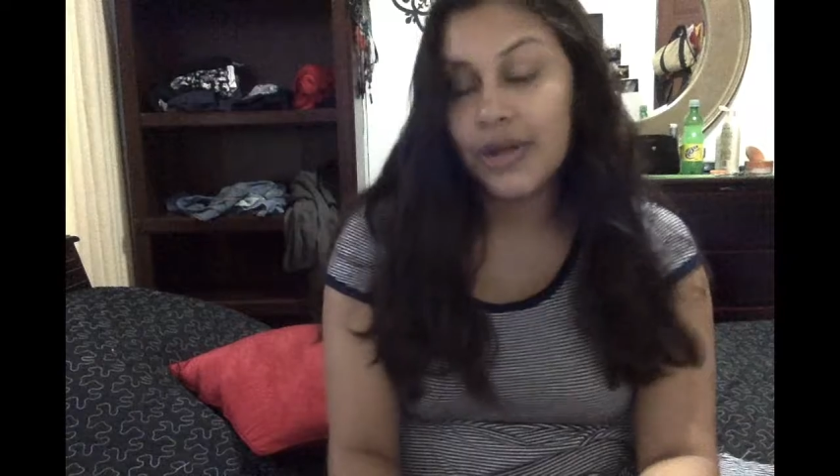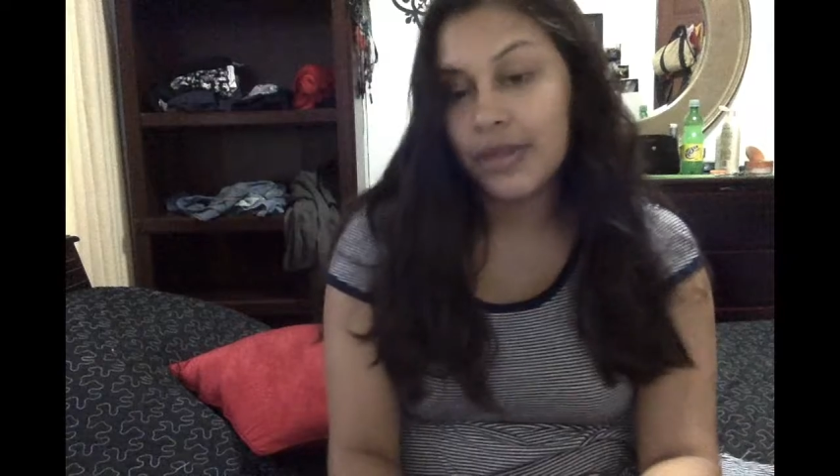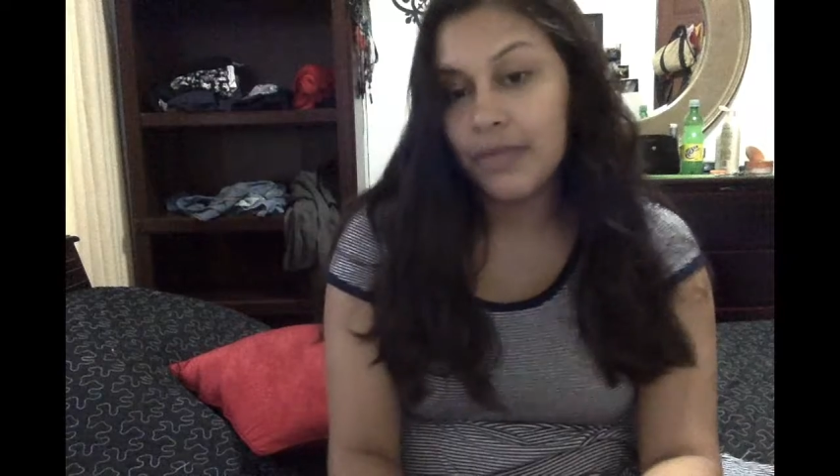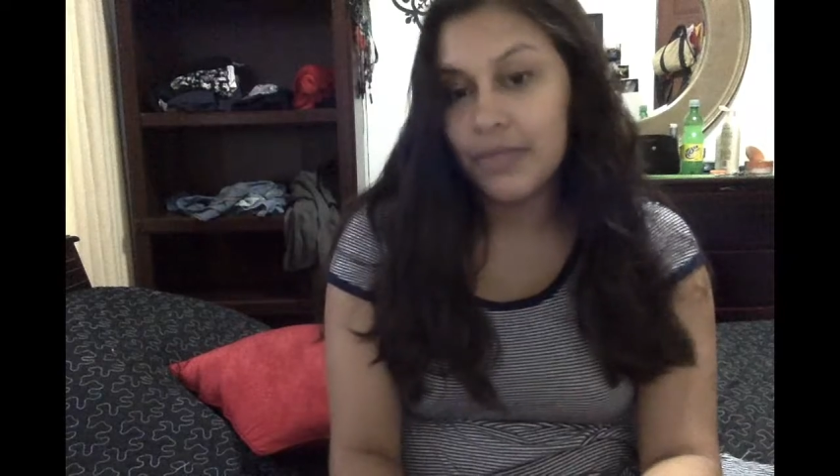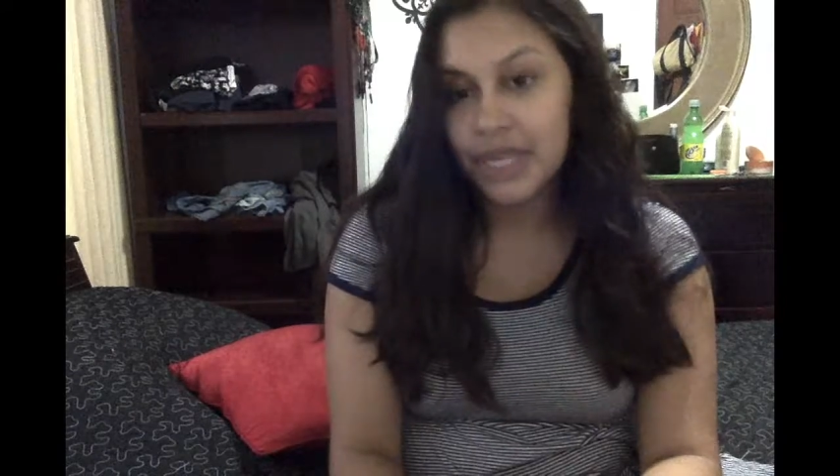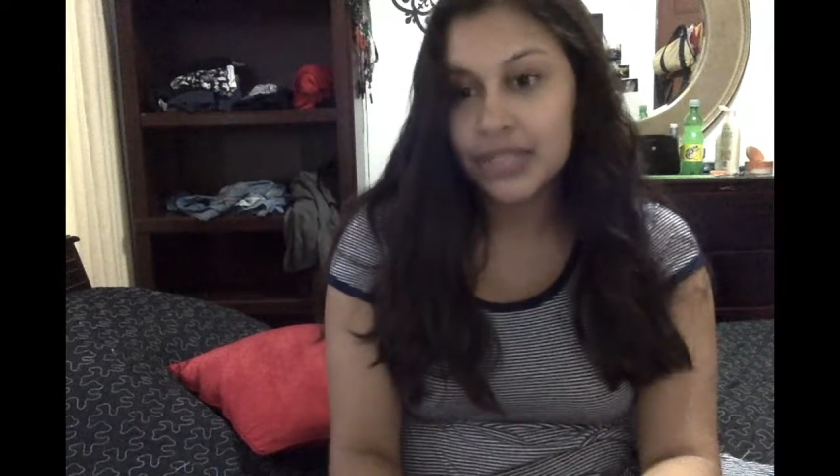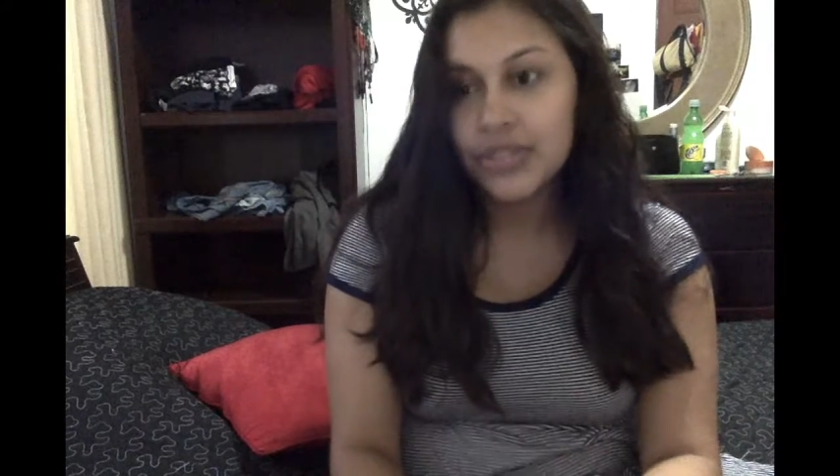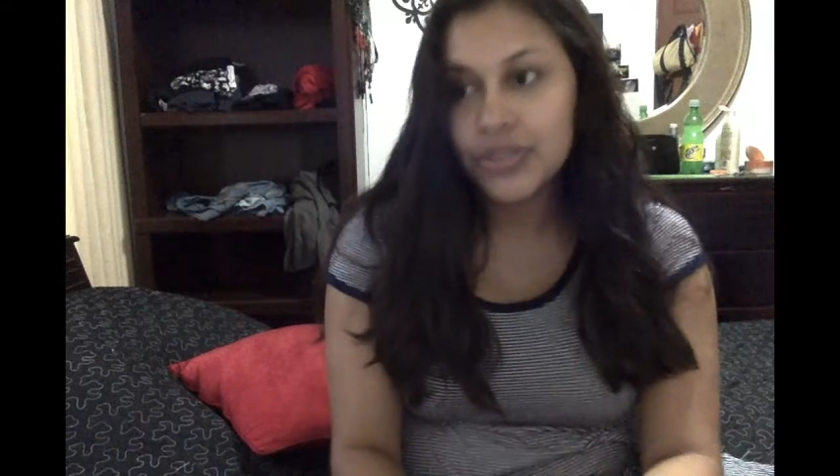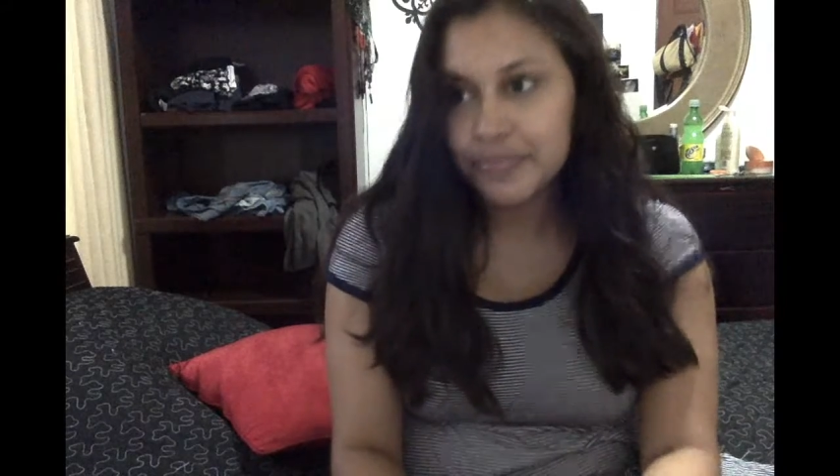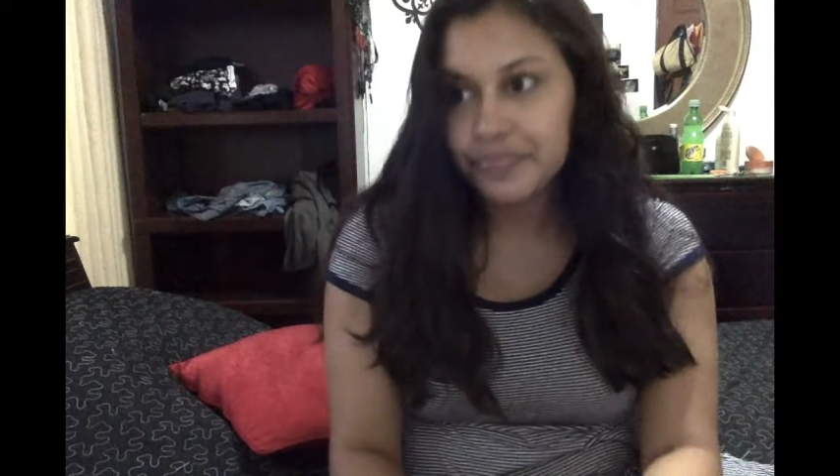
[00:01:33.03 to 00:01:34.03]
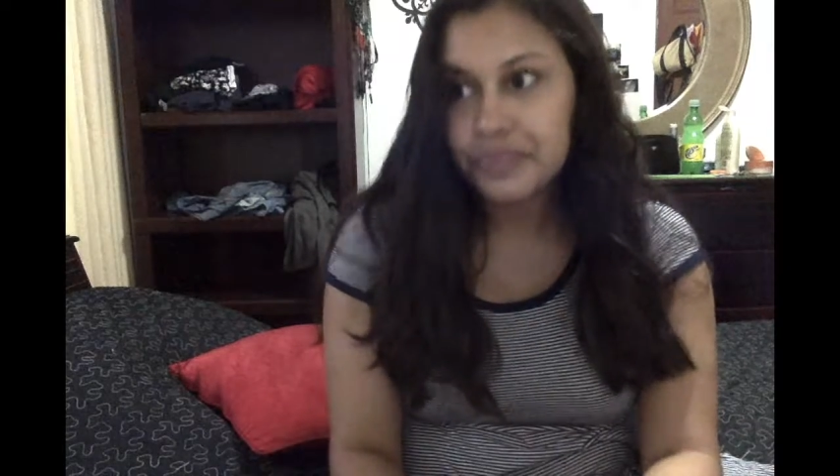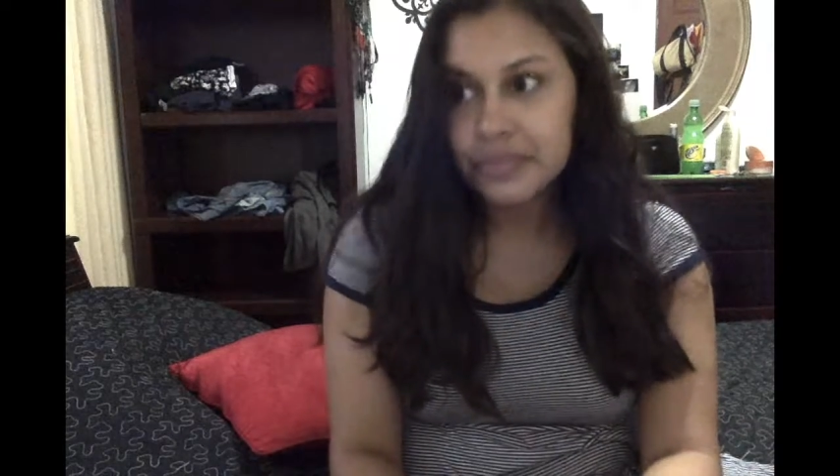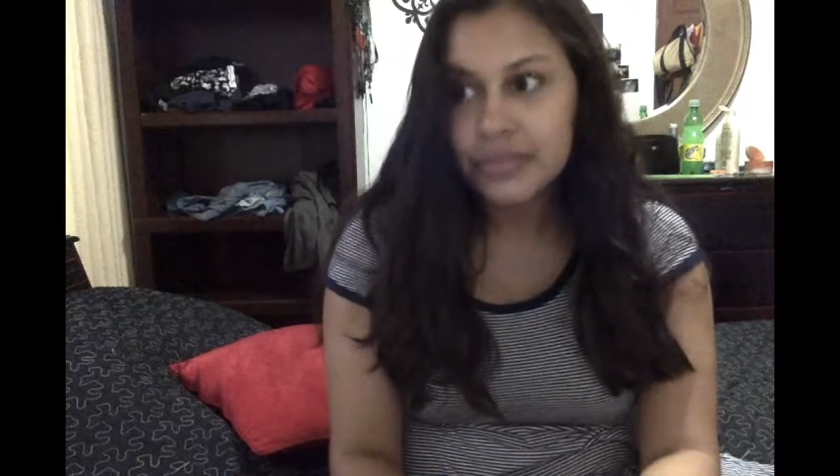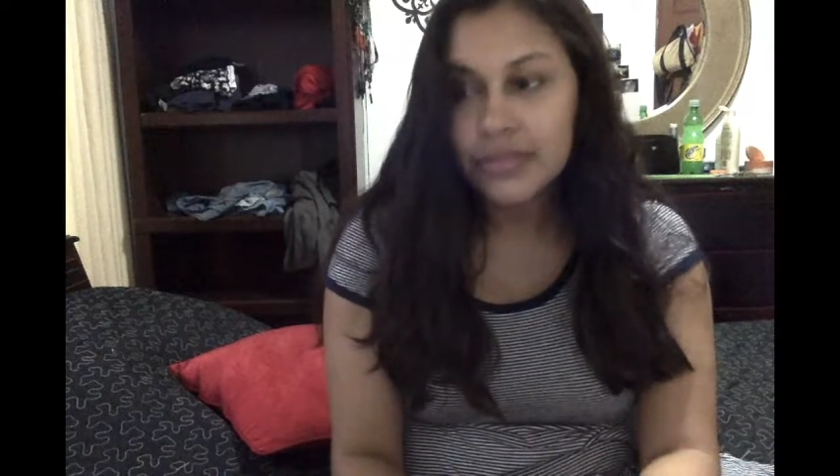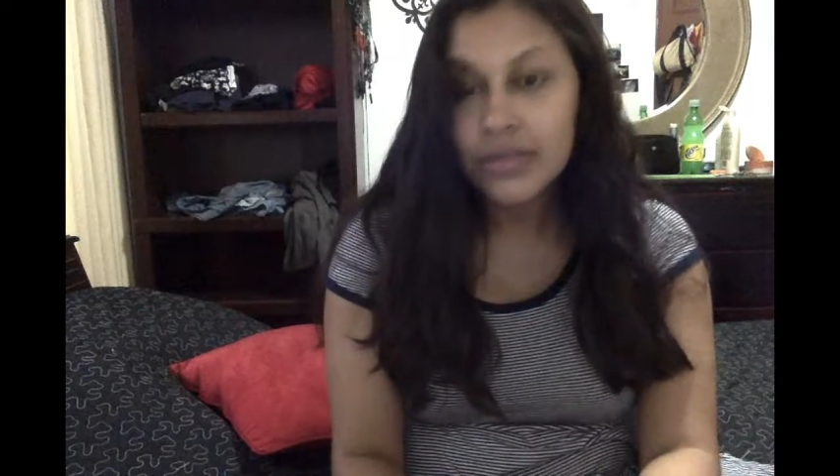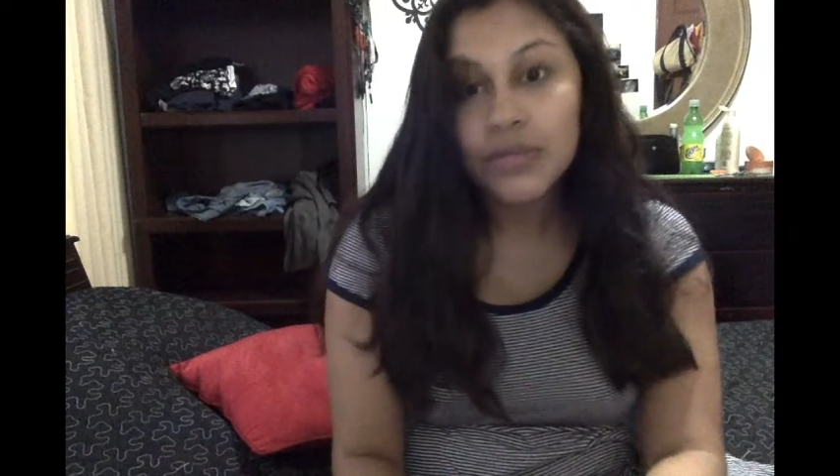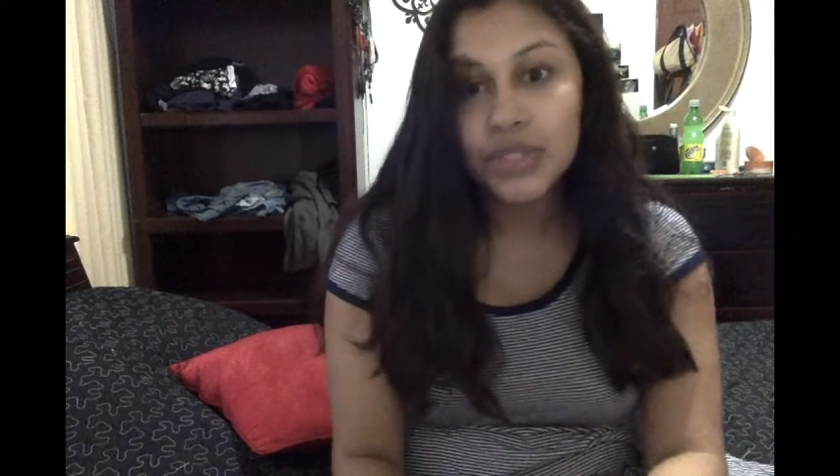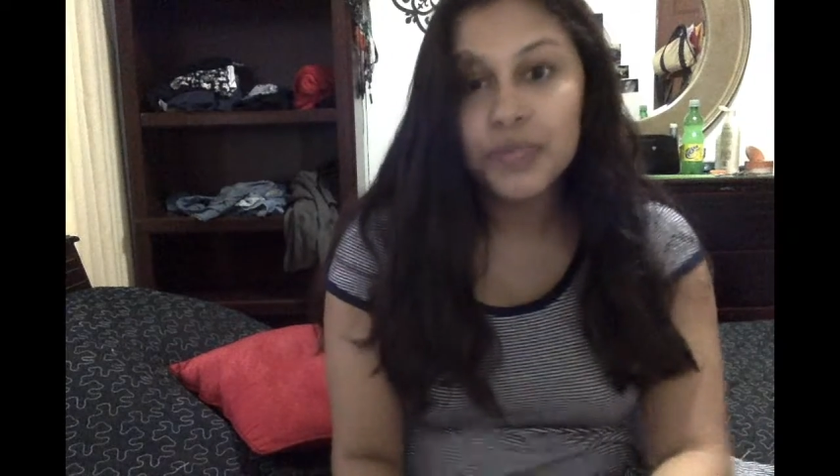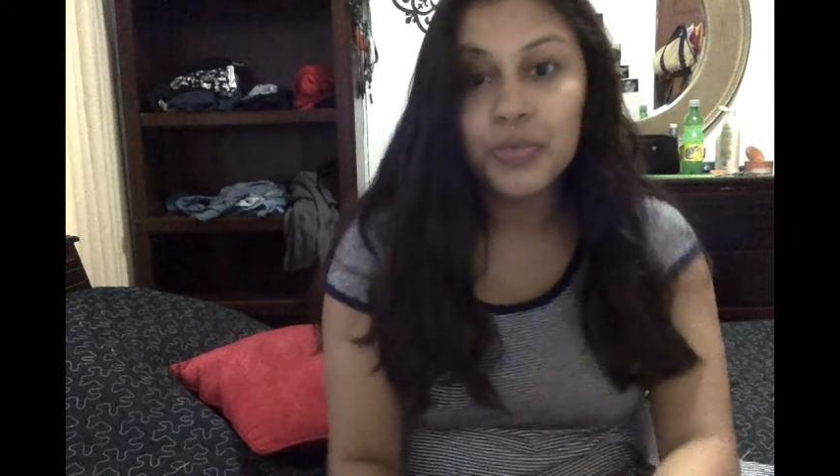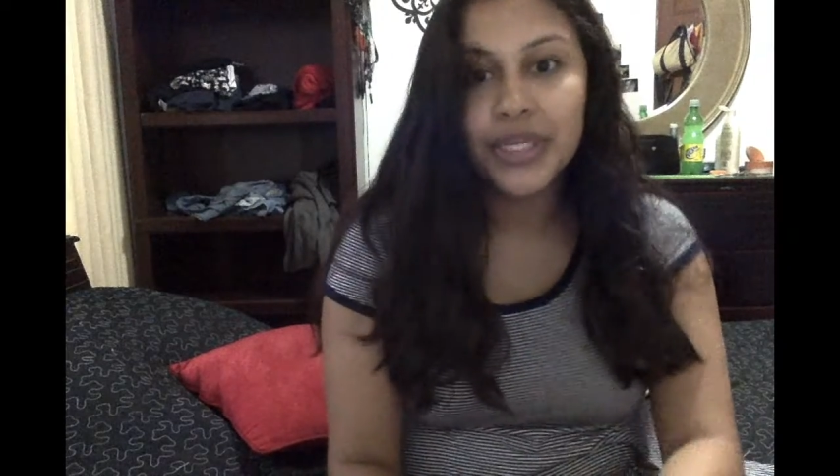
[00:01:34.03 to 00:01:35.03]
go to the beach,
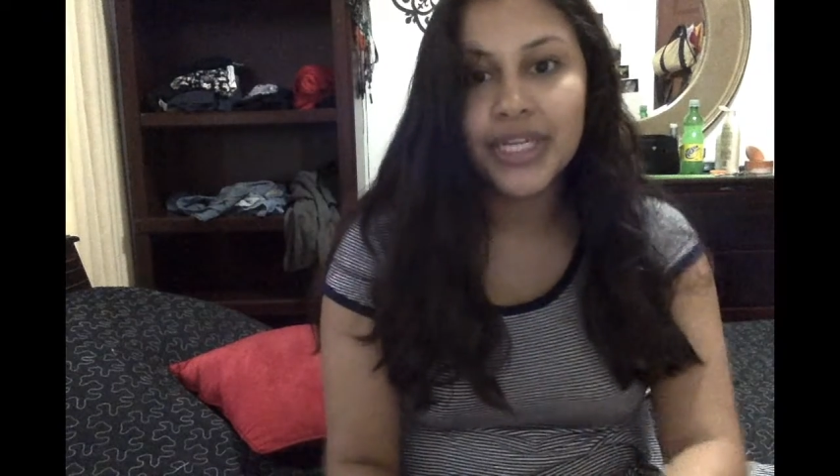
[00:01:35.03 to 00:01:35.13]
which I'm